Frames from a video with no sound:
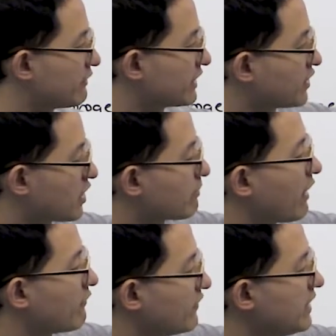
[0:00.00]
Now we can talk
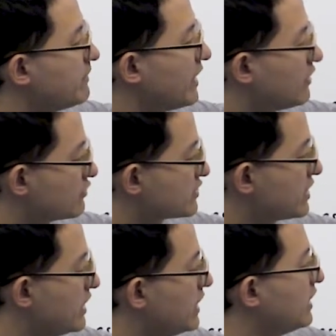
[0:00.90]
about females.
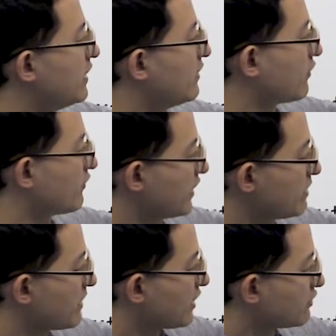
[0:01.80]
For
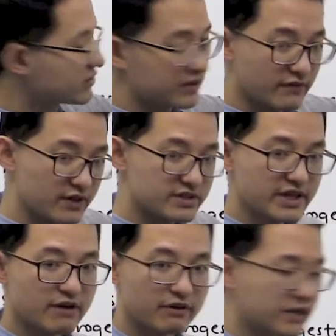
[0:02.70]
females, the first
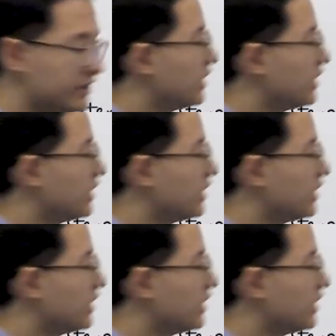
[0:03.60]
thing I want to